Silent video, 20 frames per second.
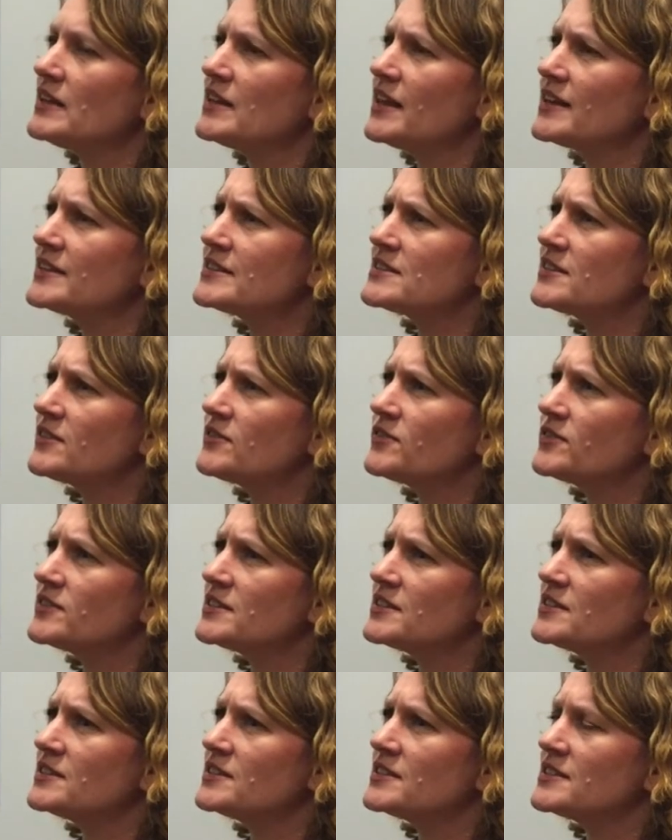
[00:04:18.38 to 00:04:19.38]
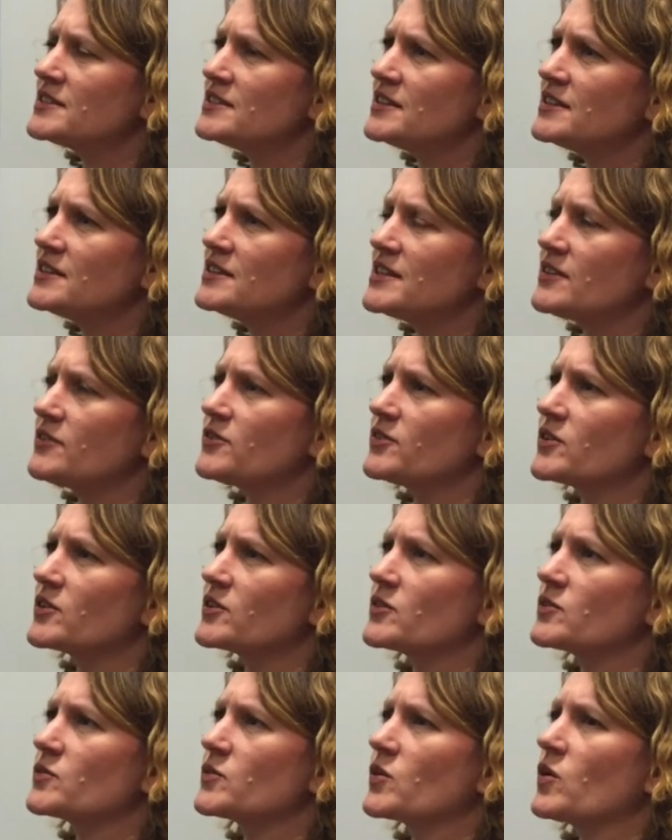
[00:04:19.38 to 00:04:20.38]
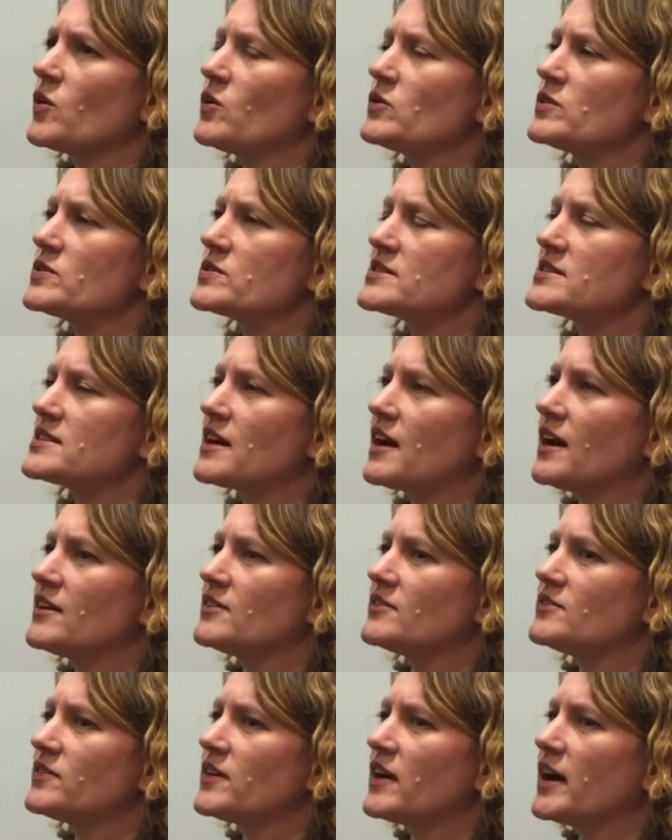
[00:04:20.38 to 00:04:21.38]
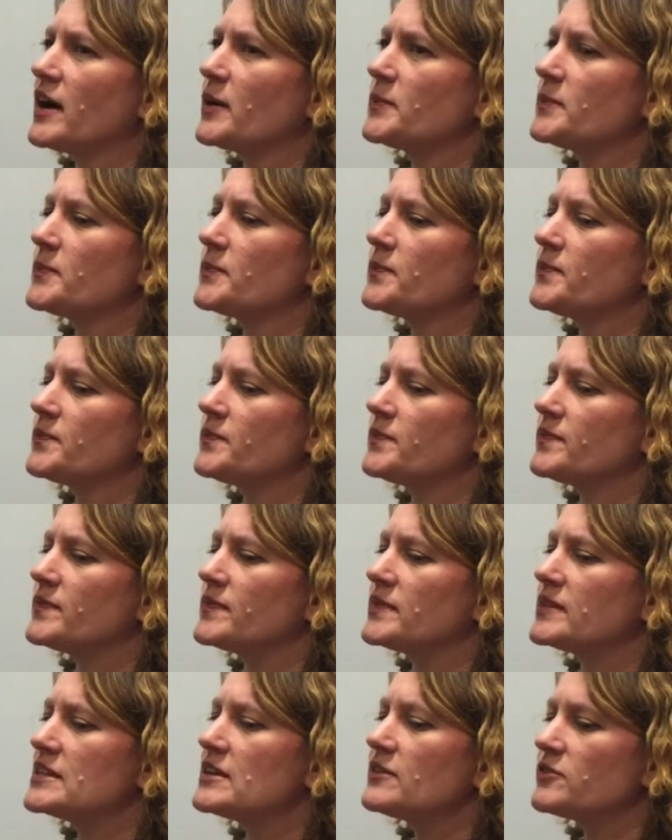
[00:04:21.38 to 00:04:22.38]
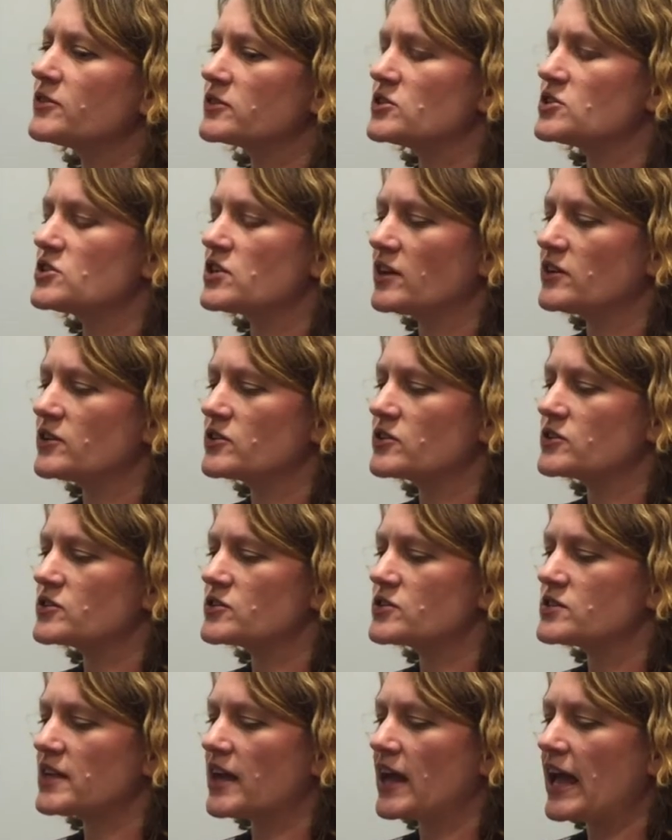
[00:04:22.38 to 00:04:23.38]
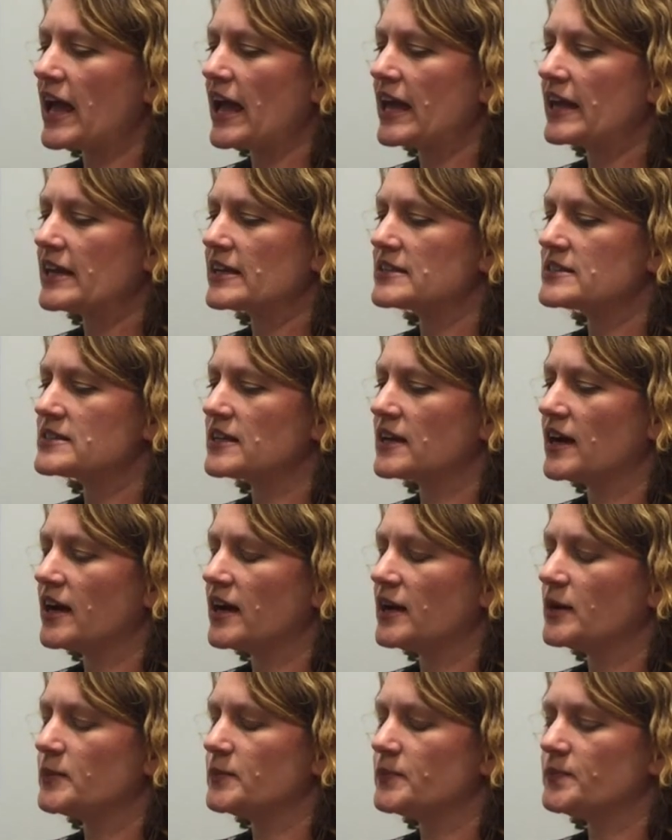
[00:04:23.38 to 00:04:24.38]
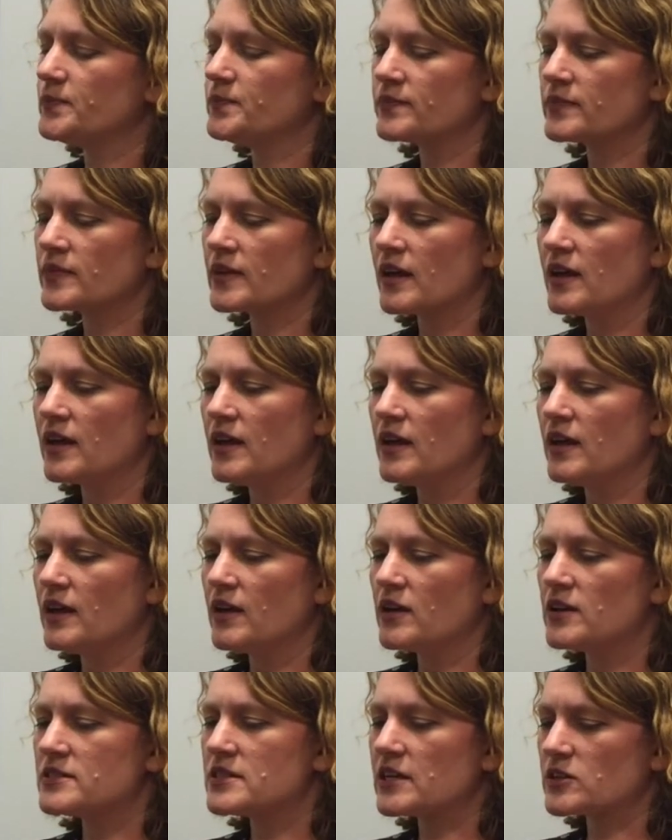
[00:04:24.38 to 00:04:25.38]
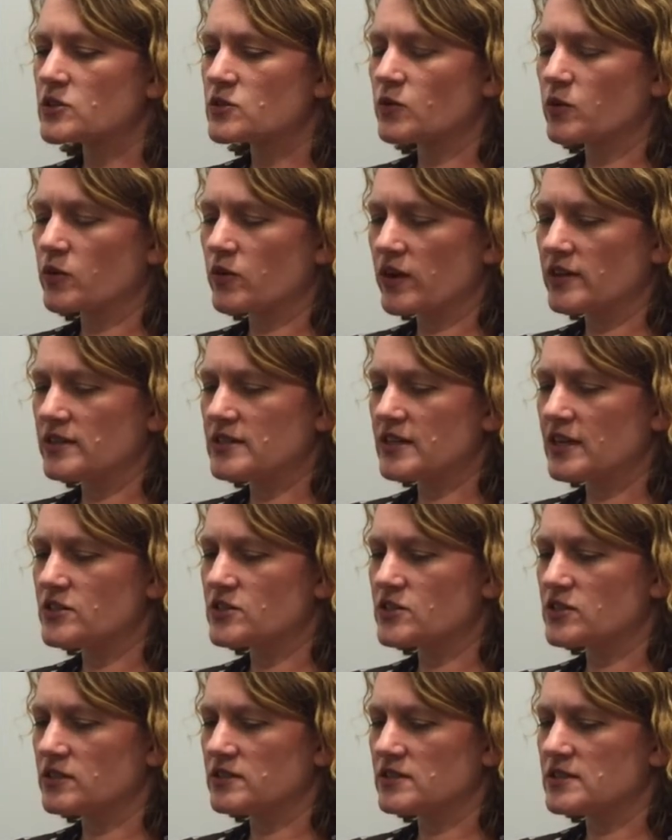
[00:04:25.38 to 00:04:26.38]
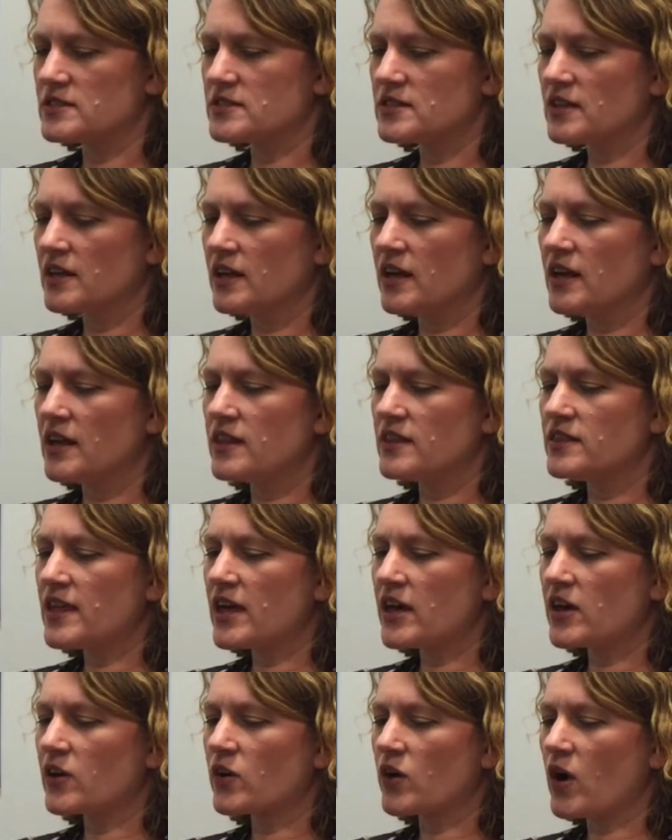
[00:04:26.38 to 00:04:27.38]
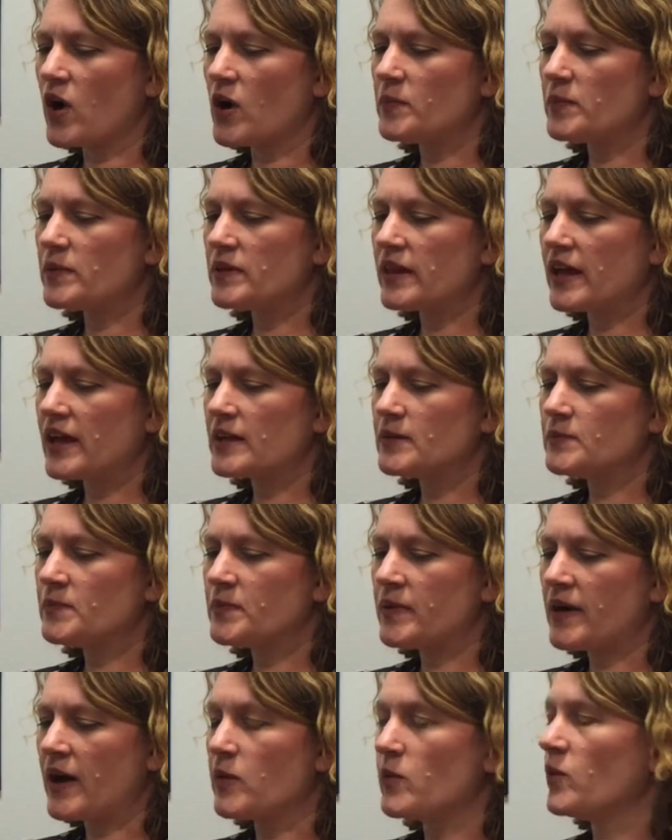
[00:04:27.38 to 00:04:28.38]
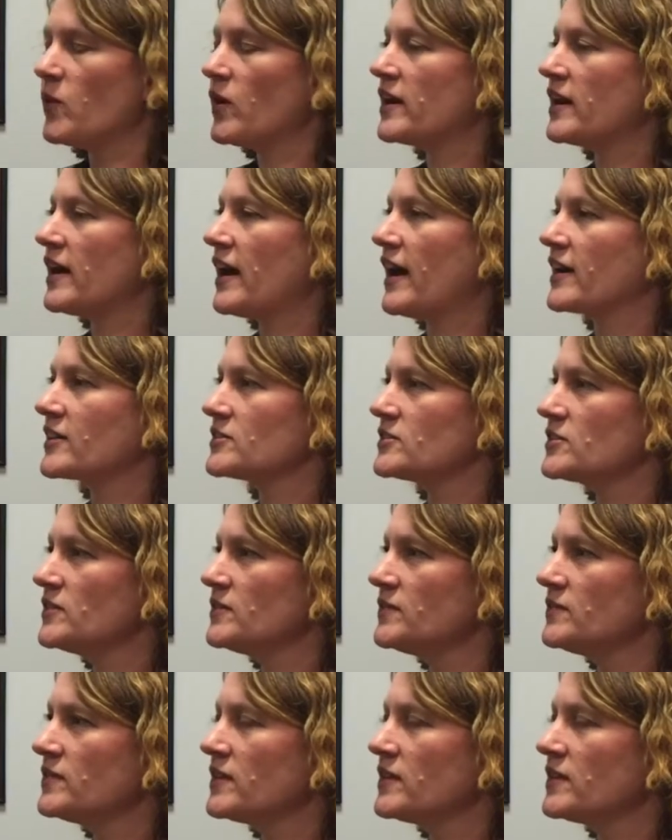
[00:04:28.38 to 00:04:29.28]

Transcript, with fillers: lots of different roles of um, different genders and um, sexual orientations that are all played by one actor